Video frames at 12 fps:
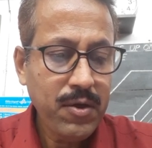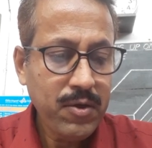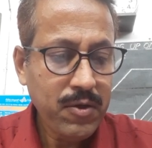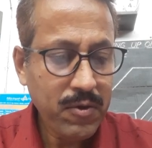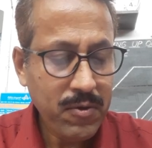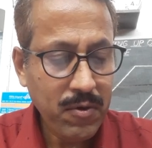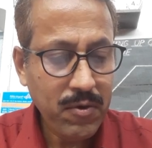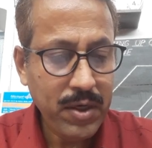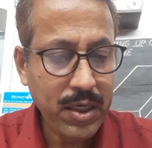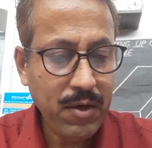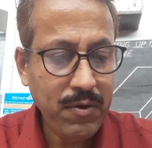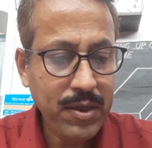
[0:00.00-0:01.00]
So to
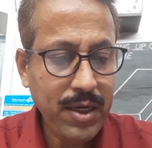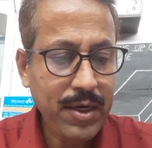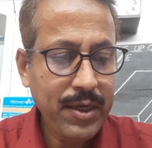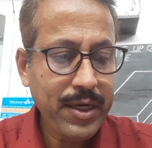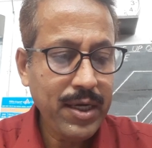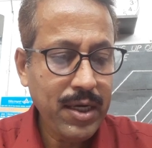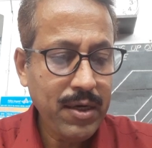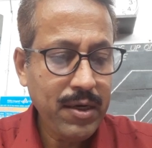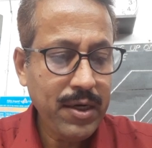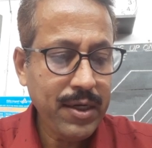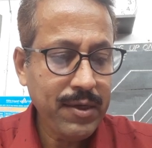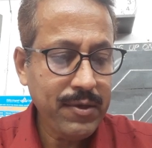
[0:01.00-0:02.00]
recover that again
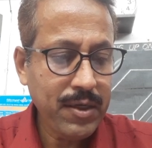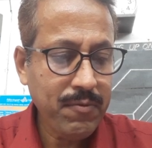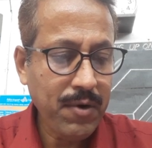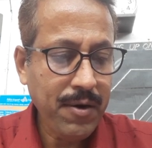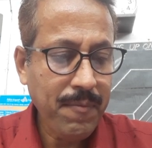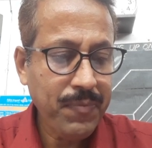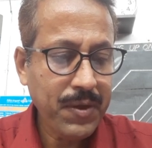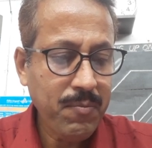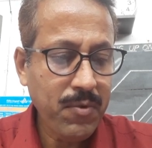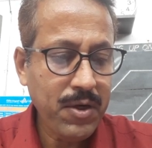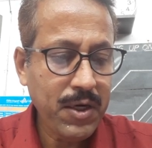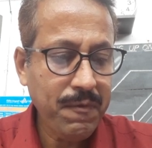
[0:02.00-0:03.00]
heating is required.
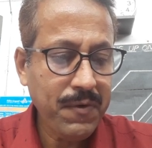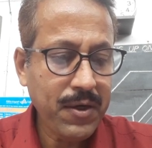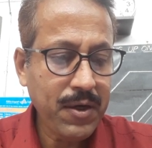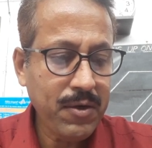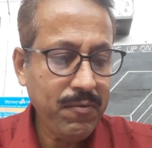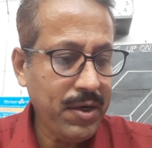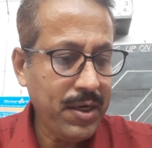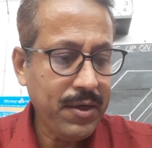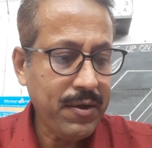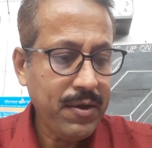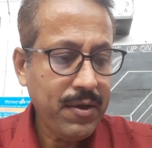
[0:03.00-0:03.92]
More difficult to weld.